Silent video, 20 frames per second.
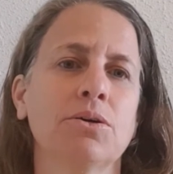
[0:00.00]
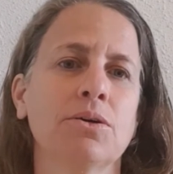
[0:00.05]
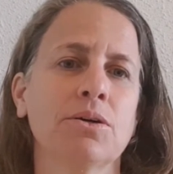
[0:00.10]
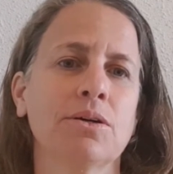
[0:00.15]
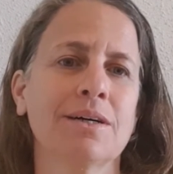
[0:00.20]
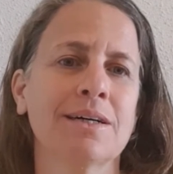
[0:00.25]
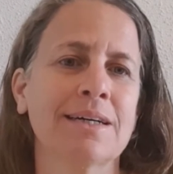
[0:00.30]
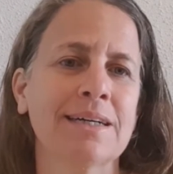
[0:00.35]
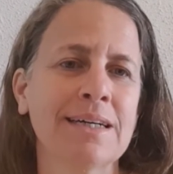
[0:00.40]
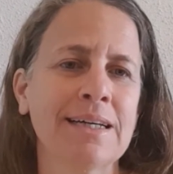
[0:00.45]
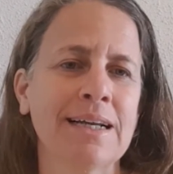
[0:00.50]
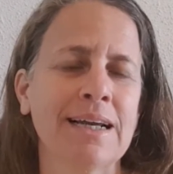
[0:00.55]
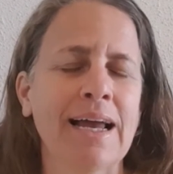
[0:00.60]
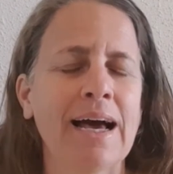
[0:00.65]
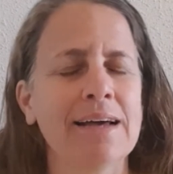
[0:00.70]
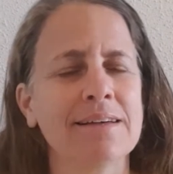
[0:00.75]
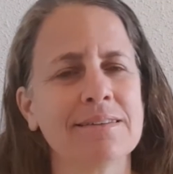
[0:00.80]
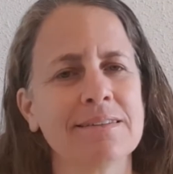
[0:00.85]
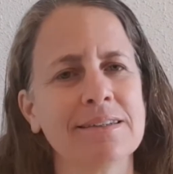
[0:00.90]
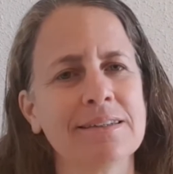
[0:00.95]

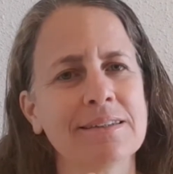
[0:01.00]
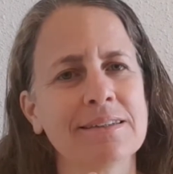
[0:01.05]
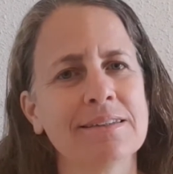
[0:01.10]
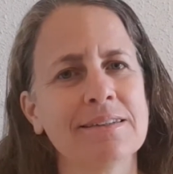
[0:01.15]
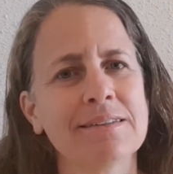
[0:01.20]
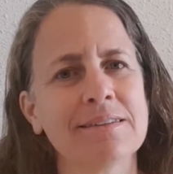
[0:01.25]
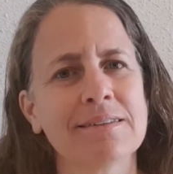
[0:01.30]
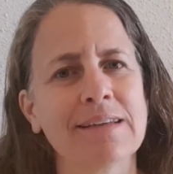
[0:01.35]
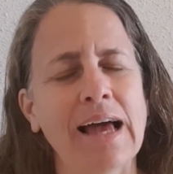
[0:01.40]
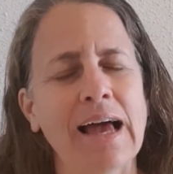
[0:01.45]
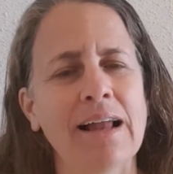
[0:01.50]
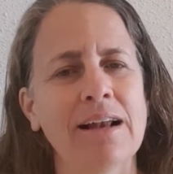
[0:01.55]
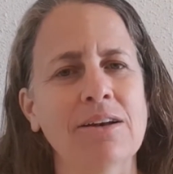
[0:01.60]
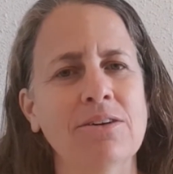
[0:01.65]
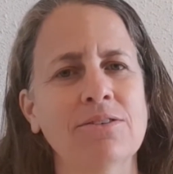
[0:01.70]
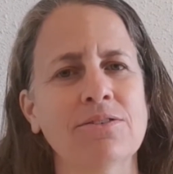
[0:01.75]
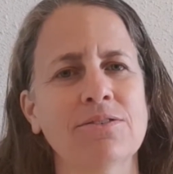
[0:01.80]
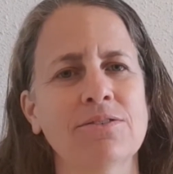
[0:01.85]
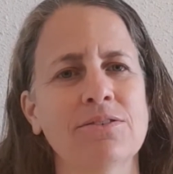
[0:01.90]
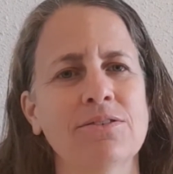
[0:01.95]
realizing the self
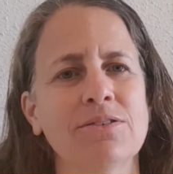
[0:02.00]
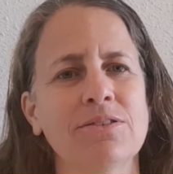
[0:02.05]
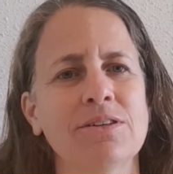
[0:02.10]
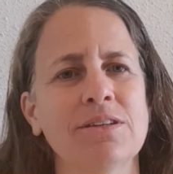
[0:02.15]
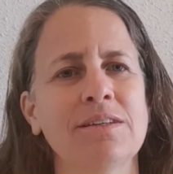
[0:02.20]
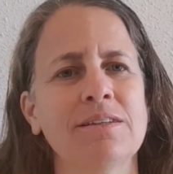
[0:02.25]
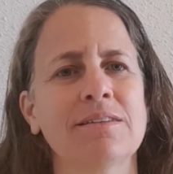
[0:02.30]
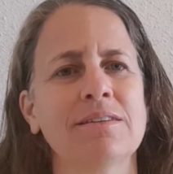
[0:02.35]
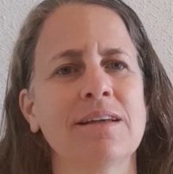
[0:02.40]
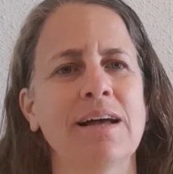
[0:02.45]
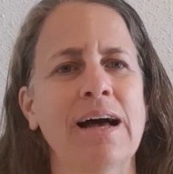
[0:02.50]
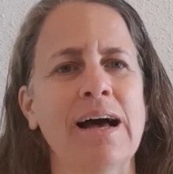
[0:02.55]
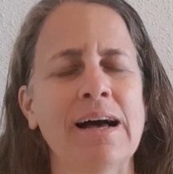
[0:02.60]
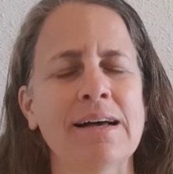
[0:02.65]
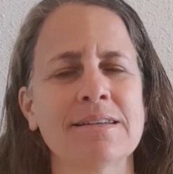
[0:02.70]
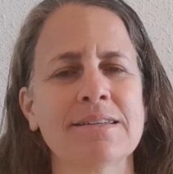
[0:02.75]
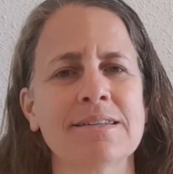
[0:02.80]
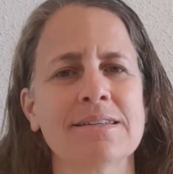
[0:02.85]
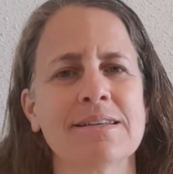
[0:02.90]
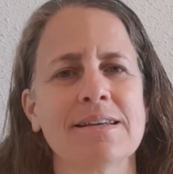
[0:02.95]
is
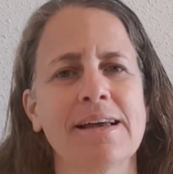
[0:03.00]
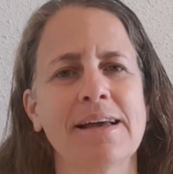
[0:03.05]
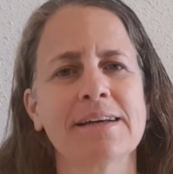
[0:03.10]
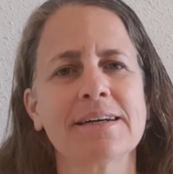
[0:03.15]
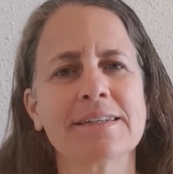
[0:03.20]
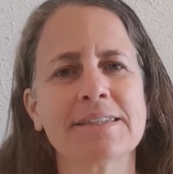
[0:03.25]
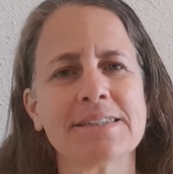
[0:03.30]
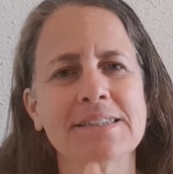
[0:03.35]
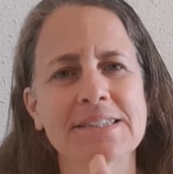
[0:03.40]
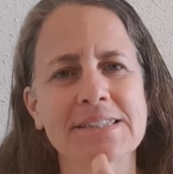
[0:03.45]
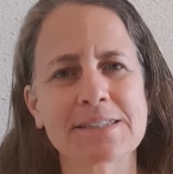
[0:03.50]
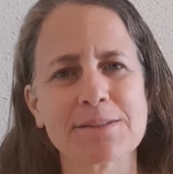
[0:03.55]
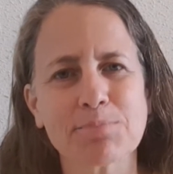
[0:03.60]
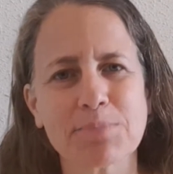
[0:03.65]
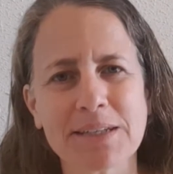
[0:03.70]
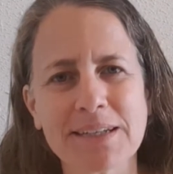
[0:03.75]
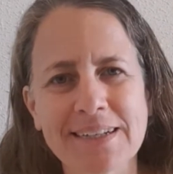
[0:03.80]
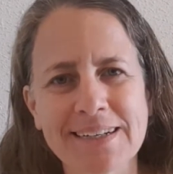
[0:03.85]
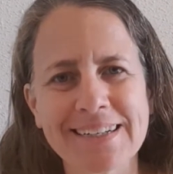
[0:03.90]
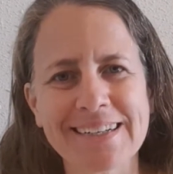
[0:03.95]
us
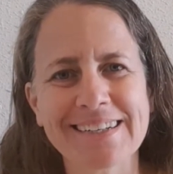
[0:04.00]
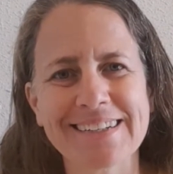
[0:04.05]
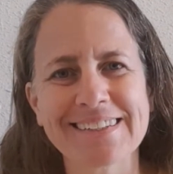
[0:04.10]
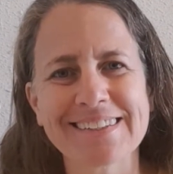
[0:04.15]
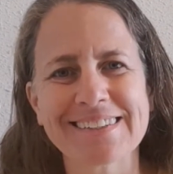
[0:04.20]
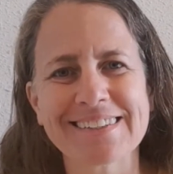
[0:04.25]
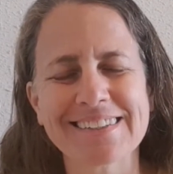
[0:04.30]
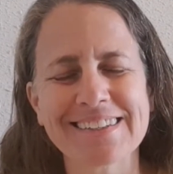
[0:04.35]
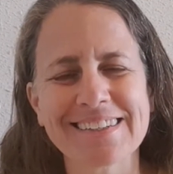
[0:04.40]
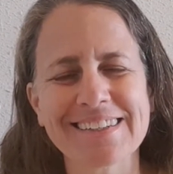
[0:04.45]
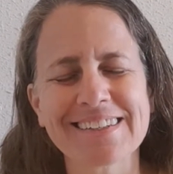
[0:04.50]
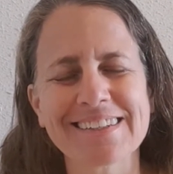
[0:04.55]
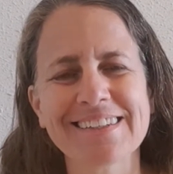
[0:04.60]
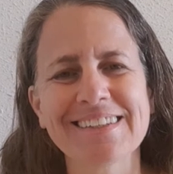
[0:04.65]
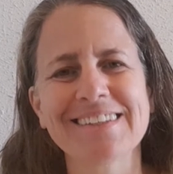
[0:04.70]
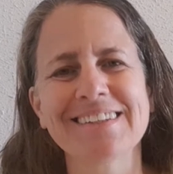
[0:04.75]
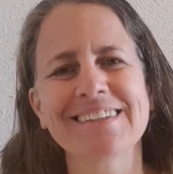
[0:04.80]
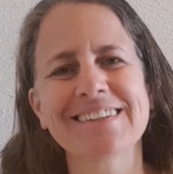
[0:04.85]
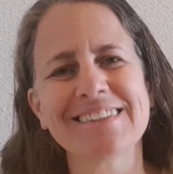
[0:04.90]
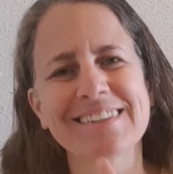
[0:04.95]

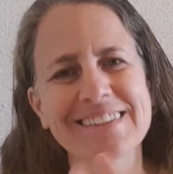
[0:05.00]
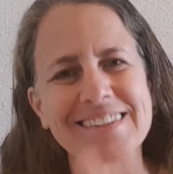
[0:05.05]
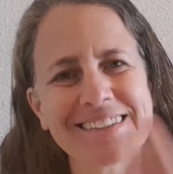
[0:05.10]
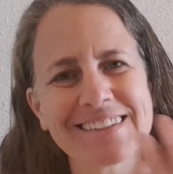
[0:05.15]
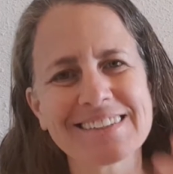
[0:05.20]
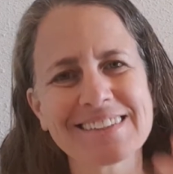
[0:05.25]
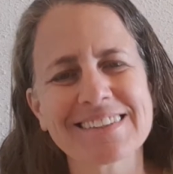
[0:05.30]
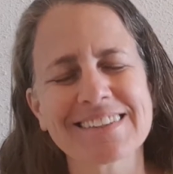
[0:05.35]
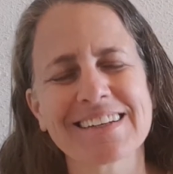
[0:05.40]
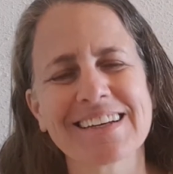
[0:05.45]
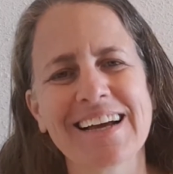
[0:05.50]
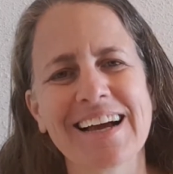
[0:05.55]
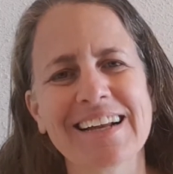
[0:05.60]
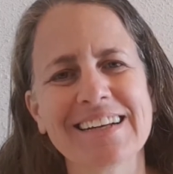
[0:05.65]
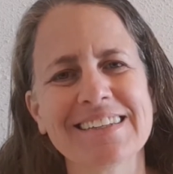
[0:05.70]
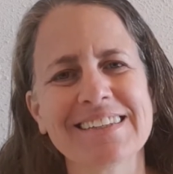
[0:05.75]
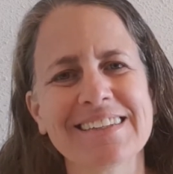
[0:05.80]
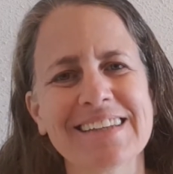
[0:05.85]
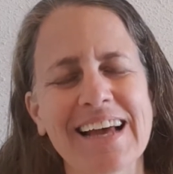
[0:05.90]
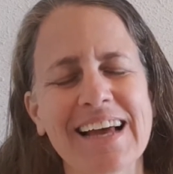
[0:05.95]
experiencing this
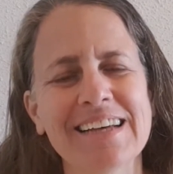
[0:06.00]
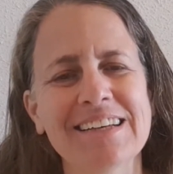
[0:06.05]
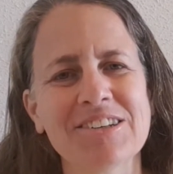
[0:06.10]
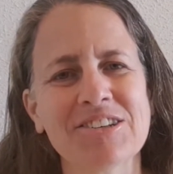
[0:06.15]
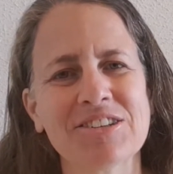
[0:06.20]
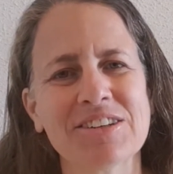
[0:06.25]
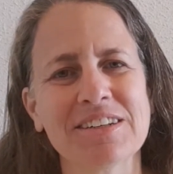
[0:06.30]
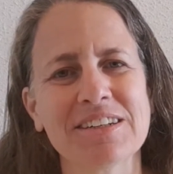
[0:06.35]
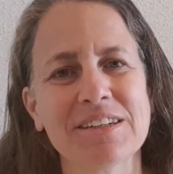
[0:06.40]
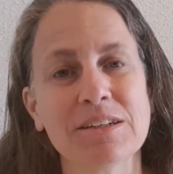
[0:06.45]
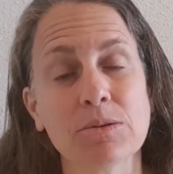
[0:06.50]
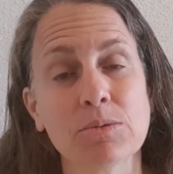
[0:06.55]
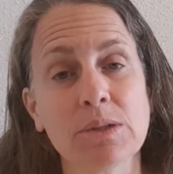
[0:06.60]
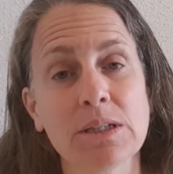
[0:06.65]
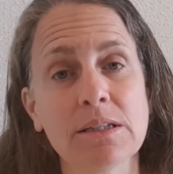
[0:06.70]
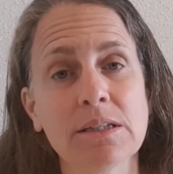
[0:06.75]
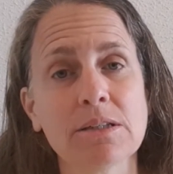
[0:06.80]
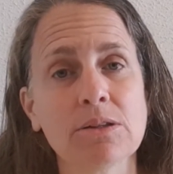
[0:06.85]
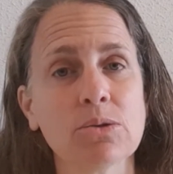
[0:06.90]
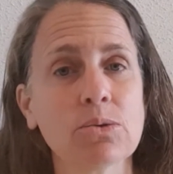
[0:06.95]
realization. We
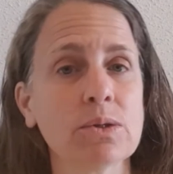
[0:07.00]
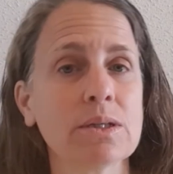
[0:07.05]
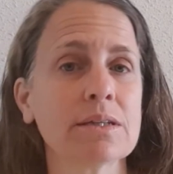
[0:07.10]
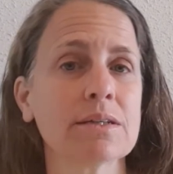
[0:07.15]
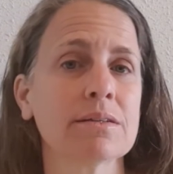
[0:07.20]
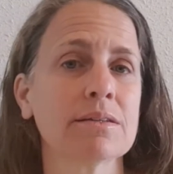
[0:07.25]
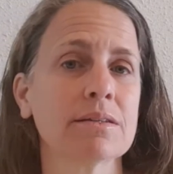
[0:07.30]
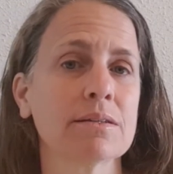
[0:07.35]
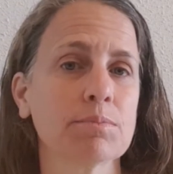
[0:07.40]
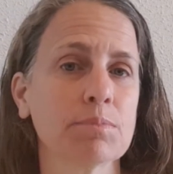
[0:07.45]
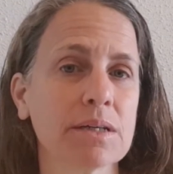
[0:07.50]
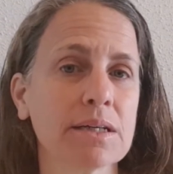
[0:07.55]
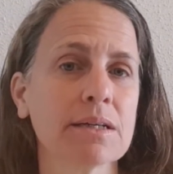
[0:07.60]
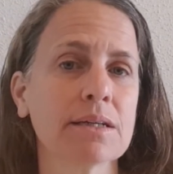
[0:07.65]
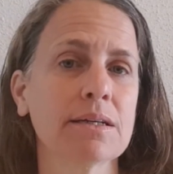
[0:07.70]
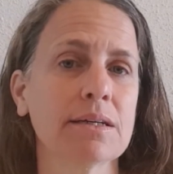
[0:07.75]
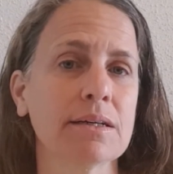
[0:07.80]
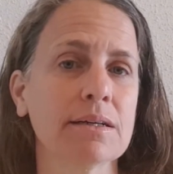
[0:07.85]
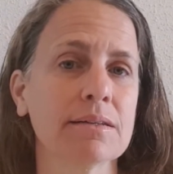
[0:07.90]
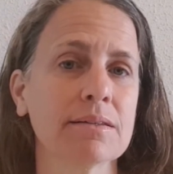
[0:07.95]
need to
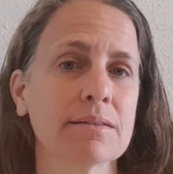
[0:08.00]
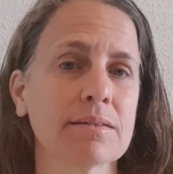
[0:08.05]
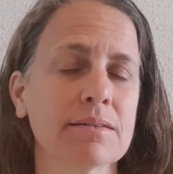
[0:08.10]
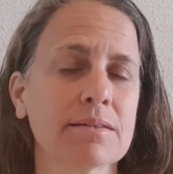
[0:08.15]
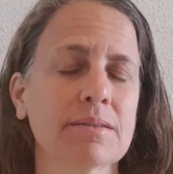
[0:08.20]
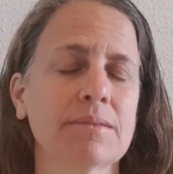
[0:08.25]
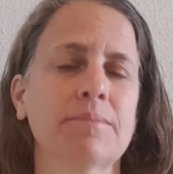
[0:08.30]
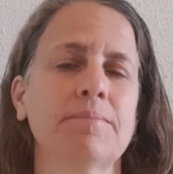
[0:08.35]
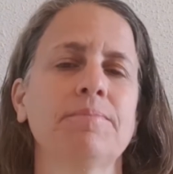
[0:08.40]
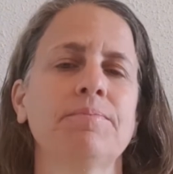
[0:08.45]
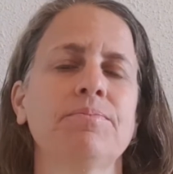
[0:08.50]
experience.